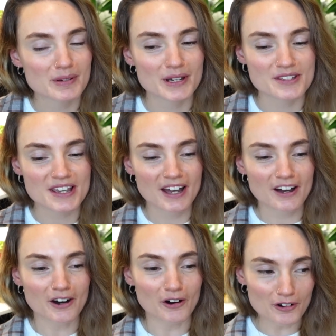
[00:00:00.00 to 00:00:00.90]
Because
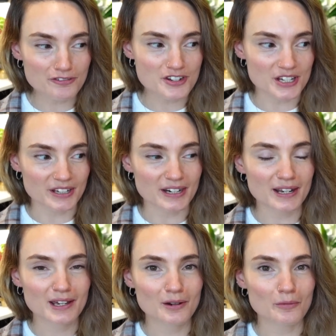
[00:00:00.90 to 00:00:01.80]
often
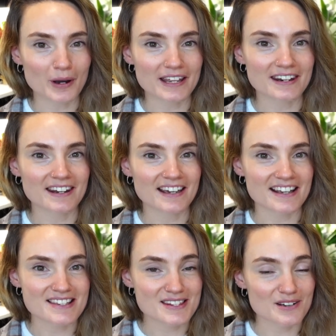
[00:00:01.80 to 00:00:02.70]
when
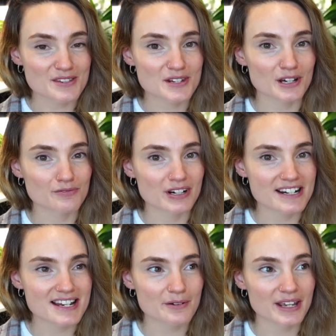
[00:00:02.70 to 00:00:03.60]
it starts to go really
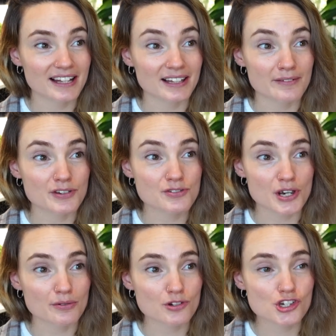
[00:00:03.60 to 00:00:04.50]
downhill, if you
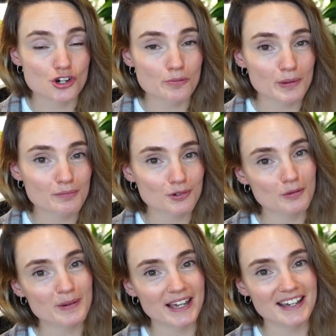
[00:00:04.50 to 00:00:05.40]
don't chop and
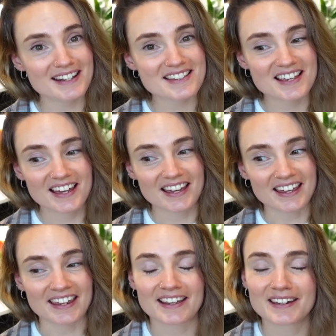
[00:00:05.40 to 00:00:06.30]
propagate,
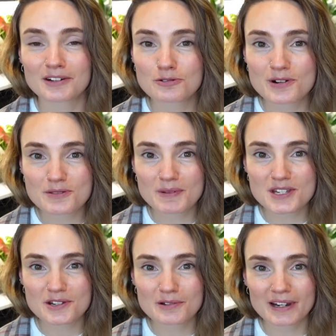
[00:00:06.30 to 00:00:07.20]
it can almost be
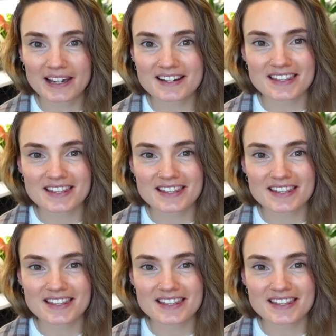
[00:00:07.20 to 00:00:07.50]
too late.